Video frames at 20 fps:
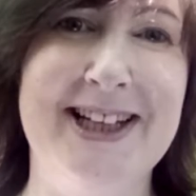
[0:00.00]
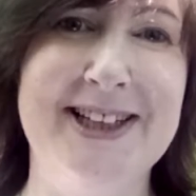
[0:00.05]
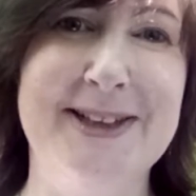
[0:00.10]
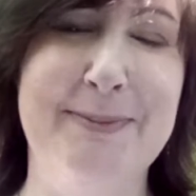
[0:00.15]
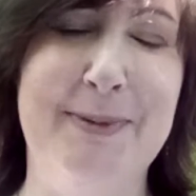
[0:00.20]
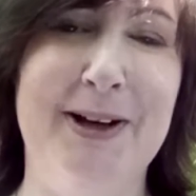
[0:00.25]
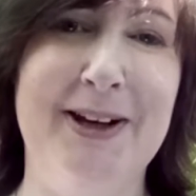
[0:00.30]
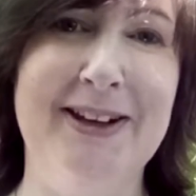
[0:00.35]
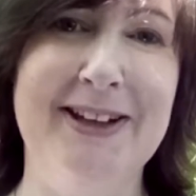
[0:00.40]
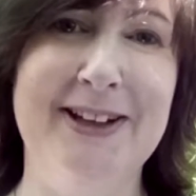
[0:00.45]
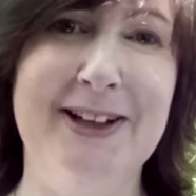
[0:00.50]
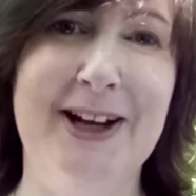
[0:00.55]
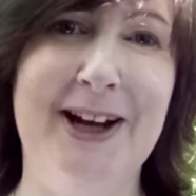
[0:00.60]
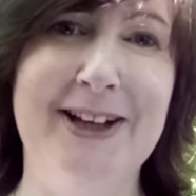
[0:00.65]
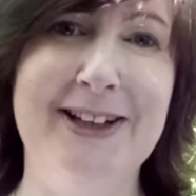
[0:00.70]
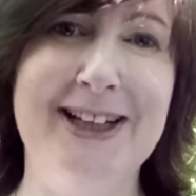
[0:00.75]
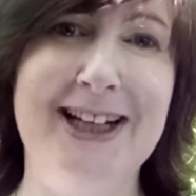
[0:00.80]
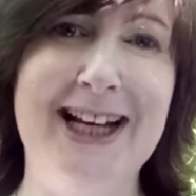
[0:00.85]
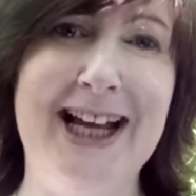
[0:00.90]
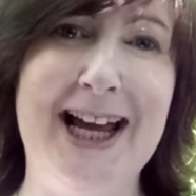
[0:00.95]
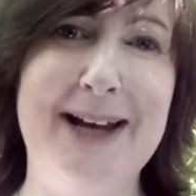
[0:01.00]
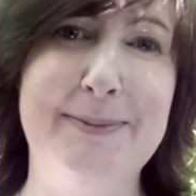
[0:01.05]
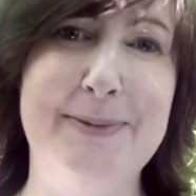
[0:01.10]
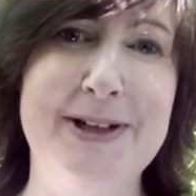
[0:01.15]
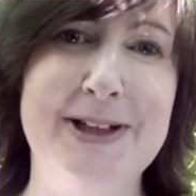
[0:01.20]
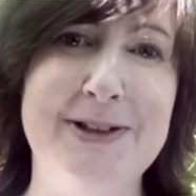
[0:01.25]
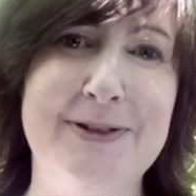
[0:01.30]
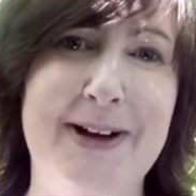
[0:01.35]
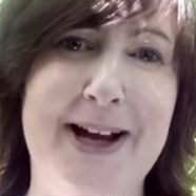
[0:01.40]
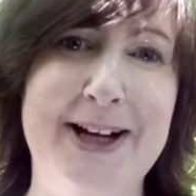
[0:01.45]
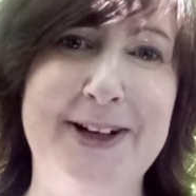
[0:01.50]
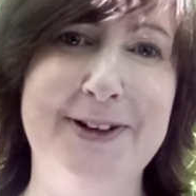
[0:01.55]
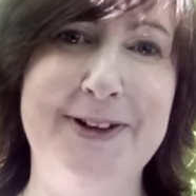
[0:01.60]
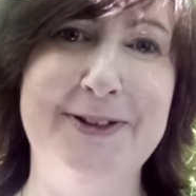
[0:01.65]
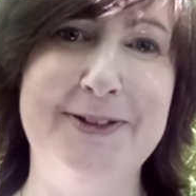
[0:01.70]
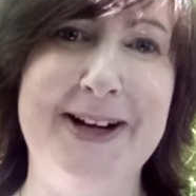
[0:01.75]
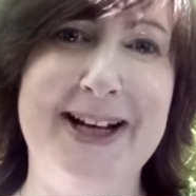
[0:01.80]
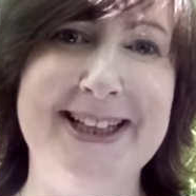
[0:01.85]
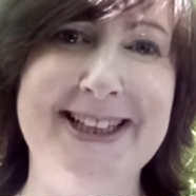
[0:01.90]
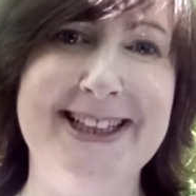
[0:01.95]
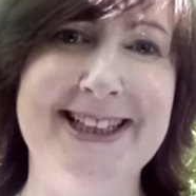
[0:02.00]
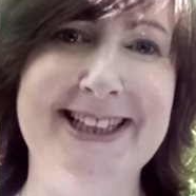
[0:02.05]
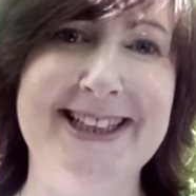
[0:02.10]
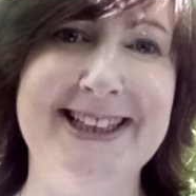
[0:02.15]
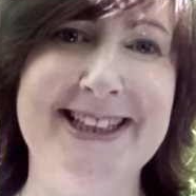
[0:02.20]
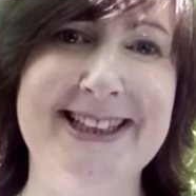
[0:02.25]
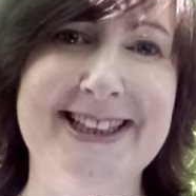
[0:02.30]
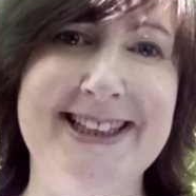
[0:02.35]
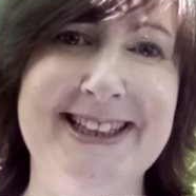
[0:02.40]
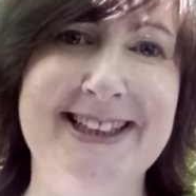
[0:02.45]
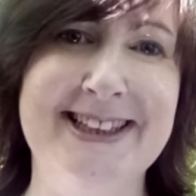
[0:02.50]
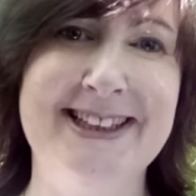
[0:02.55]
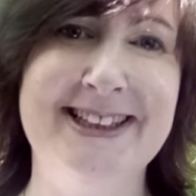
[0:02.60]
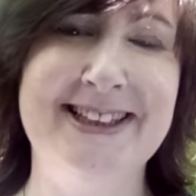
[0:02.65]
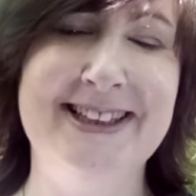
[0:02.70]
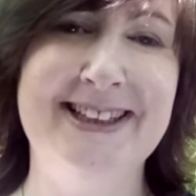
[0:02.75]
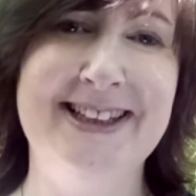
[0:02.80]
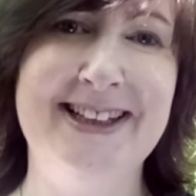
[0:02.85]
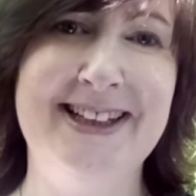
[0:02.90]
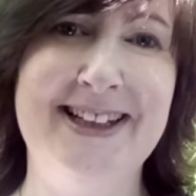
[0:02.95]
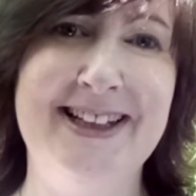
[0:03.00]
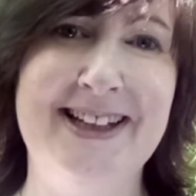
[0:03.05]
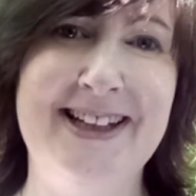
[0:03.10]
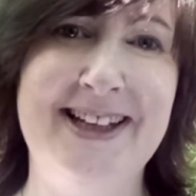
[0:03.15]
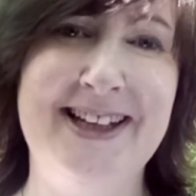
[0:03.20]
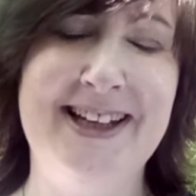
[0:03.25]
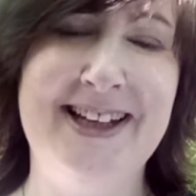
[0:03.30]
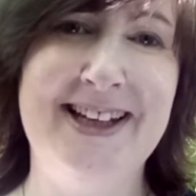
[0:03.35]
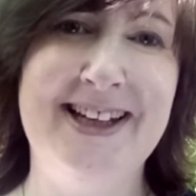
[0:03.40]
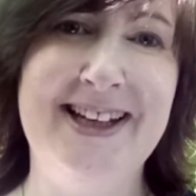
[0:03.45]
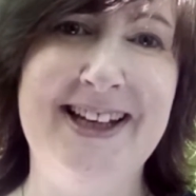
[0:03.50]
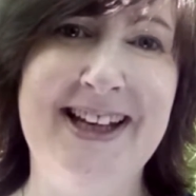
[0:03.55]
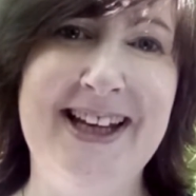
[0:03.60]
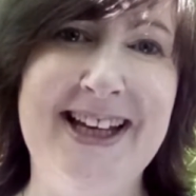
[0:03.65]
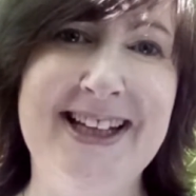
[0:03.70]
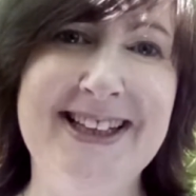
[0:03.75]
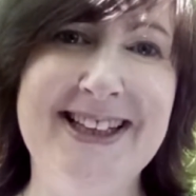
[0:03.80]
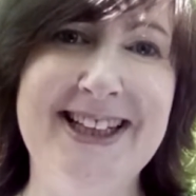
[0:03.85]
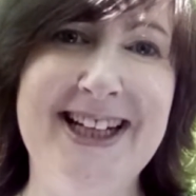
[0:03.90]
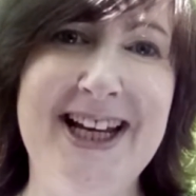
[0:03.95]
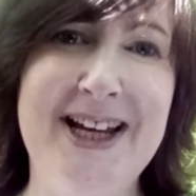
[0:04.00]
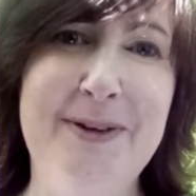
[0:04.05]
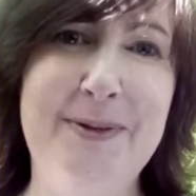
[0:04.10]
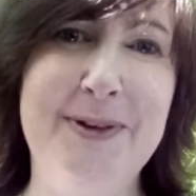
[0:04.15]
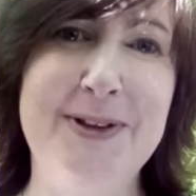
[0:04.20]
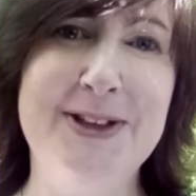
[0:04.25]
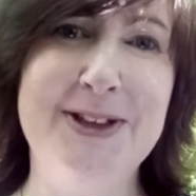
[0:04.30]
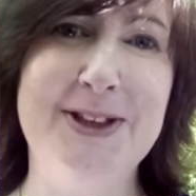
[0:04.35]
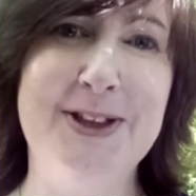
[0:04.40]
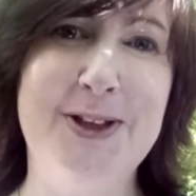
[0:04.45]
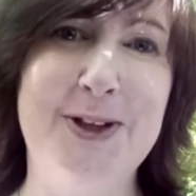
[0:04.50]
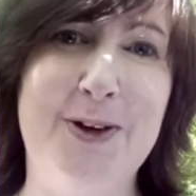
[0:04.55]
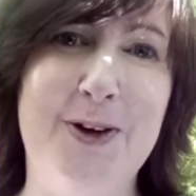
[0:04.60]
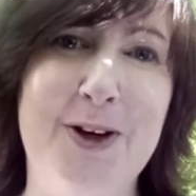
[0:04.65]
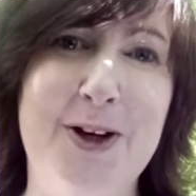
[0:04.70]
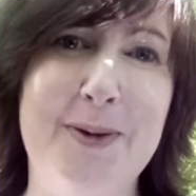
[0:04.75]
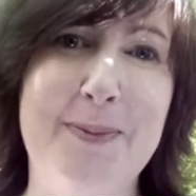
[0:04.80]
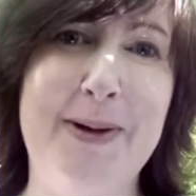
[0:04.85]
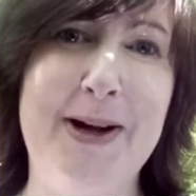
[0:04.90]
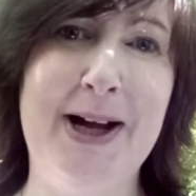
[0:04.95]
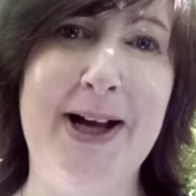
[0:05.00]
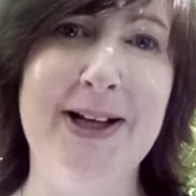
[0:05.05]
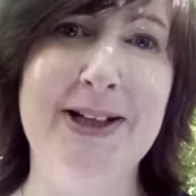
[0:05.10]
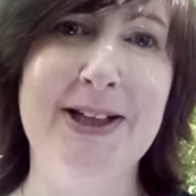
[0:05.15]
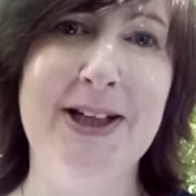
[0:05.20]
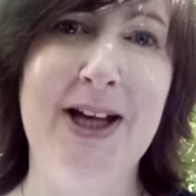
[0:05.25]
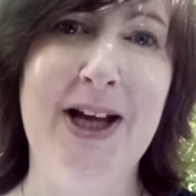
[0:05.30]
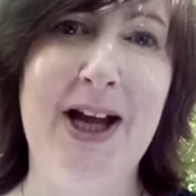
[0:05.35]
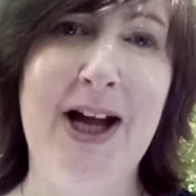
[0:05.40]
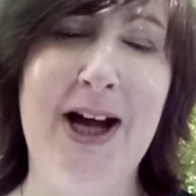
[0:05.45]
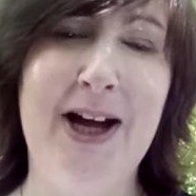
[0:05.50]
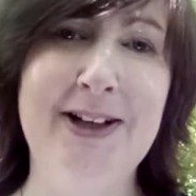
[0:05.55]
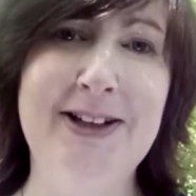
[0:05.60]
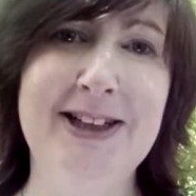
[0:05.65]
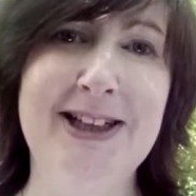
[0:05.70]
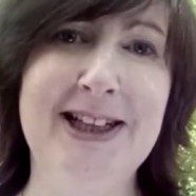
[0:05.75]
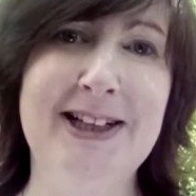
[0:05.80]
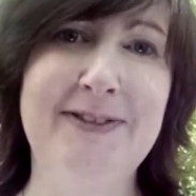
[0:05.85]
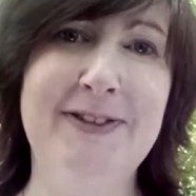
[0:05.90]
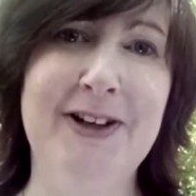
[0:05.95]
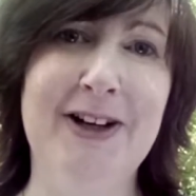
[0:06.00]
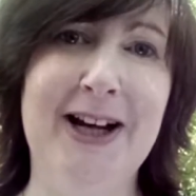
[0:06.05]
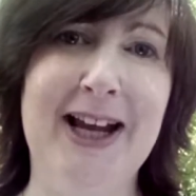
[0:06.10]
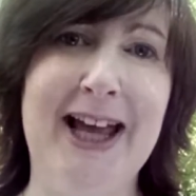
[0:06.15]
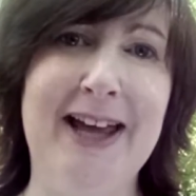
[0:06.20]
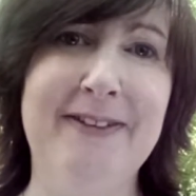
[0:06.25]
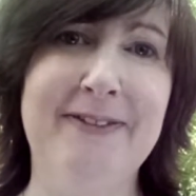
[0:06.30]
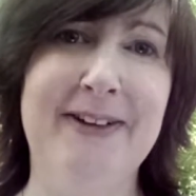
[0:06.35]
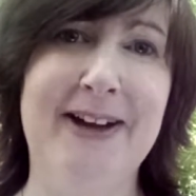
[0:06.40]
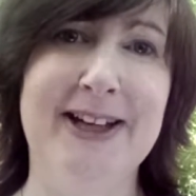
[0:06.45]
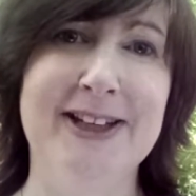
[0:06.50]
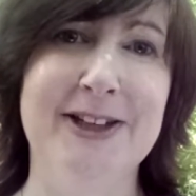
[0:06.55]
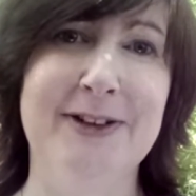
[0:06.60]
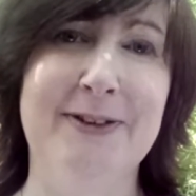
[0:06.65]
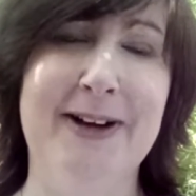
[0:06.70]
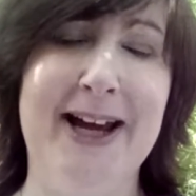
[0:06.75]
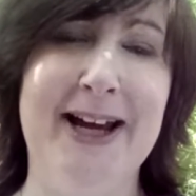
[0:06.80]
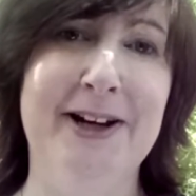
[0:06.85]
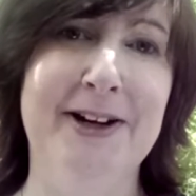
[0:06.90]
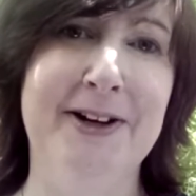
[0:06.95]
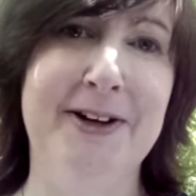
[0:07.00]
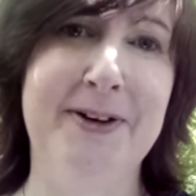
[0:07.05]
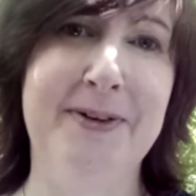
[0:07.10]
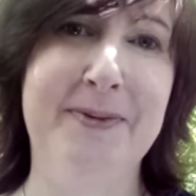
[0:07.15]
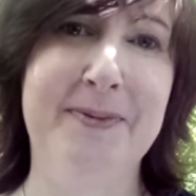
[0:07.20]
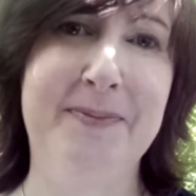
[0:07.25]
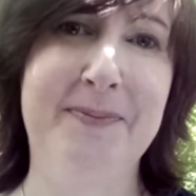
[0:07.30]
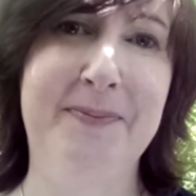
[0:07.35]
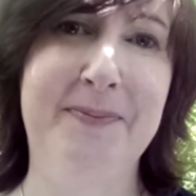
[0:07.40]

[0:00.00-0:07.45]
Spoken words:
as Monaghan County Library's Writer in Residence. Today I wanted to talk about how to live your life as a writer.